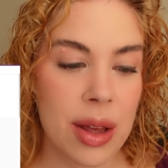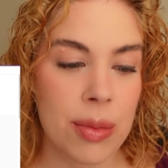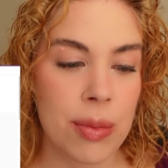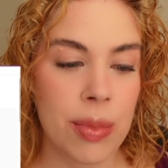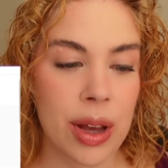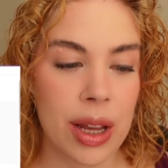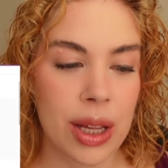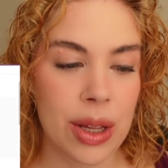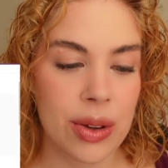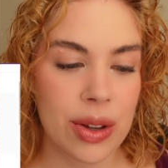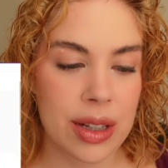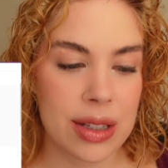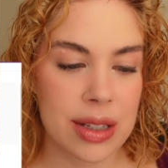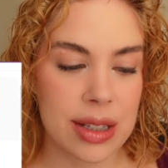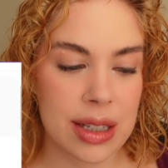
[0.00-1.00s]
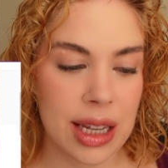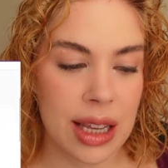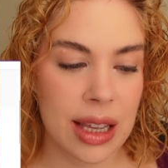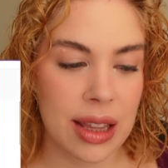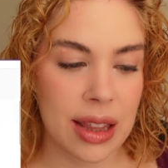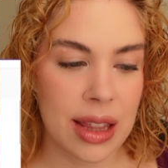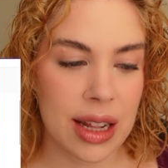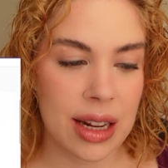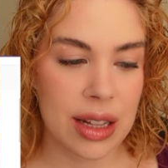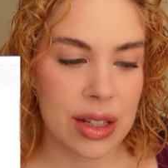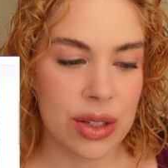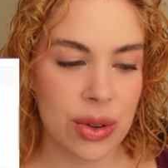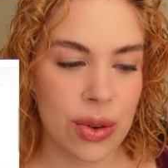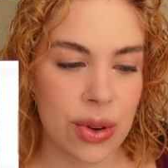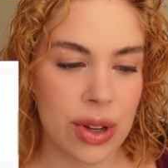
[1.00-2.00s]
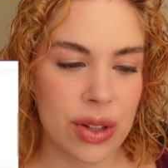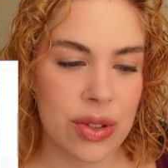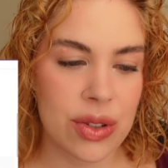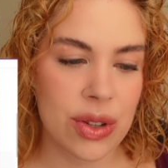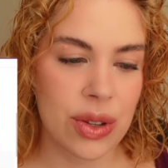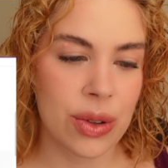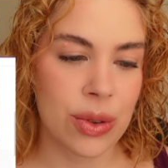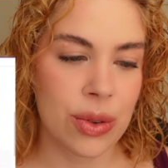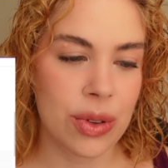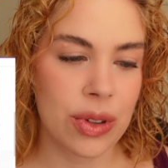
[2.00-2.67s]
but you can see that it's going to